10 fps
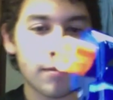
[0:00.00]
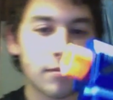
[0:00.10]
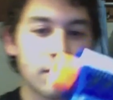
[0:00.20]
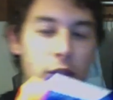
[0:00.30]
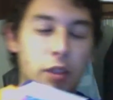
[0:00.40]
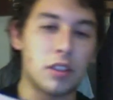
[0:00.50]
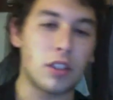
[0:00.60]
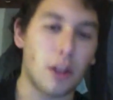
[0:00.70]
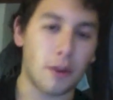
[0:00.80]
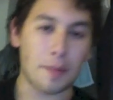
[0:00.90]
You can see all
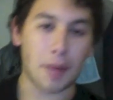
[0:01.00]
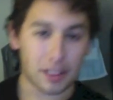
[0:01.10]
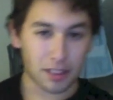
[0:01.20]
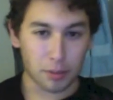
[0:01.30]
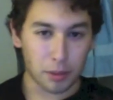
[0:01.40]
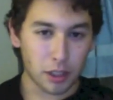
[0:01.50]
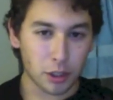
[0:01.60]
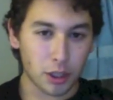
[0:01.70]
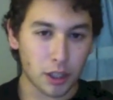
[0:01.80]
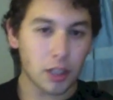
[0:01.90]
the way back to the
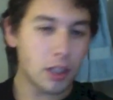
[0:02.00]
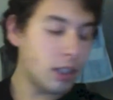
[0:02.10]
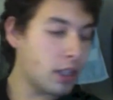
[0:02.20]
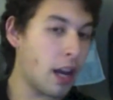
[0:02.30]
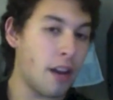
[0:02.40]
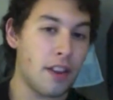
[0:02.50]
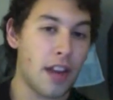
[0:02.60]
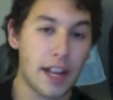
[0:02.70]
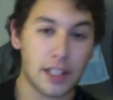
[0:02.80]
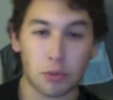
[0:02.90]
plunger, and
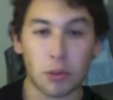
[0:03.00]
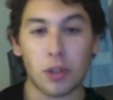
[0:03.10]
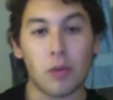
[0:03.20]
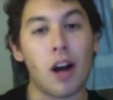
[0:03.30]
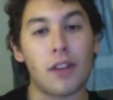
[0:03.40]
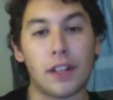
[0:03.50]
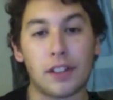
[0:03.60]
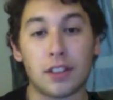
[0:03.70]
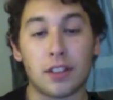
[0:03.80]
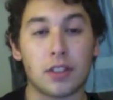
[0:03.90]
that is what you want. That is the
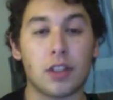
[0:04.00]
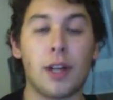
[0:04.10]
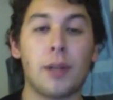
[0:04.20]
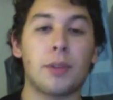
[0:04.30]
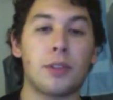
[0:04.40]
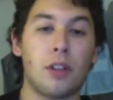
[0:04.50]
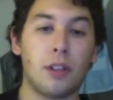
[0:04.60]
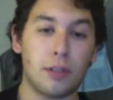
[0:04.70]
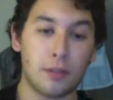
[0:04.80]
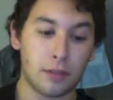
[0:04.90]
desired result.
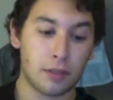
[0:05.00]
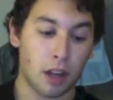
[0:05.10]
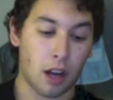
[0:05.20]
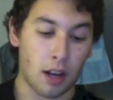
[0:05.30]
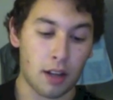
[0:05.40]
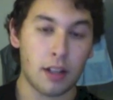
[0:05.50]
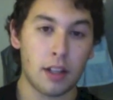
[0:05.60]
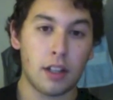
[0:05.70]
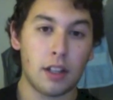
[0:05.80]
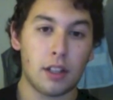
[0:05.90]

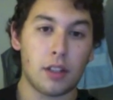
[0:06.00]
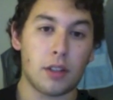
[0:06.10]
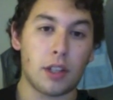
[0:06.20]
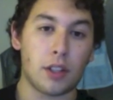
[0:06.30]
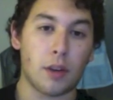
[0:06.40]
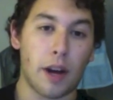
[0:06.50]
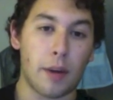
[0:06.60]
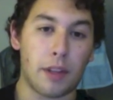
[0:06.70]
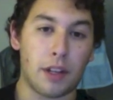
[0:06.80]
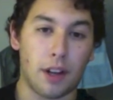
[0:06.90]
You could go at it with
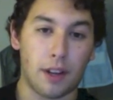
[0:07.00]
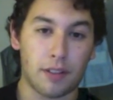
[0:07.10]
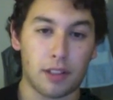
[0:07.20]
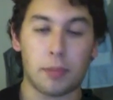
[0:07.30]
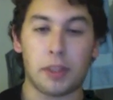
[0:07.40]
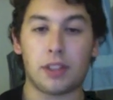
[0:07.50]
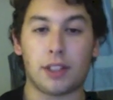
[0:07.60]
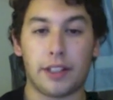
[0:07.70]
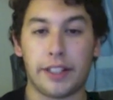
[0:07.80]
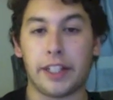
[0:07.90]
a knife a little bit to
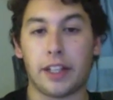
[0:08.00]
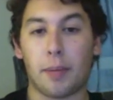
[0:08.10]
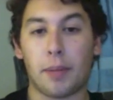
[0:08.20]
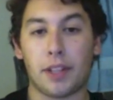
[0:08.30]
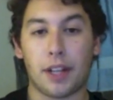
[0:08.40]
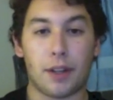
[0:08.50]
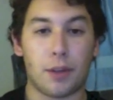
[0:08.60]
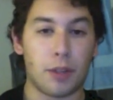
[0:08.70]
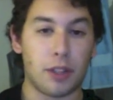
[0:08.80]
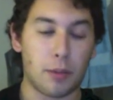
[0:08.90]
clean it up in there. You
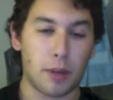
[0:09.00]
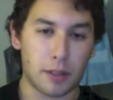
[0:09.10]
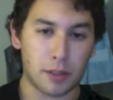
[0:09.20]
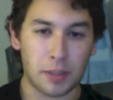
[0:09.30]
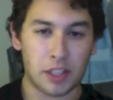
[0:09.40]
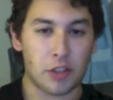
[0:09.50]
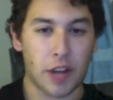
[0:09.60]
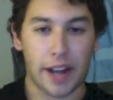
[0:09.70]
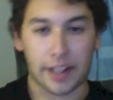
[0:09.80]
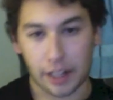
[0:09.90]
really don't want too many
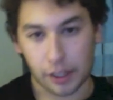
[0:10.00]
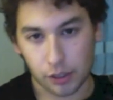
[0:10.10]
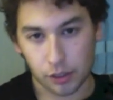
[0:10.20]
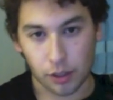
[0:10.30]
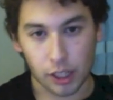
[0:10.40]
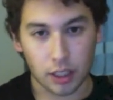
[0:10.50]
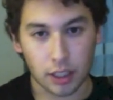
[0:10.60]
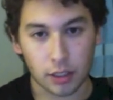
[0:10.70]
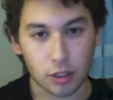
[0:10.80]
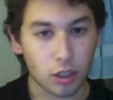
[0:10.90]
jagged edges or
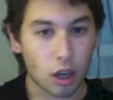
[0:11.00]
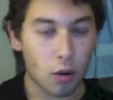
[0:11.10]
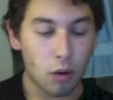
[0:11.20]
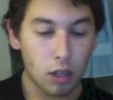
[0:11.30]
anything. So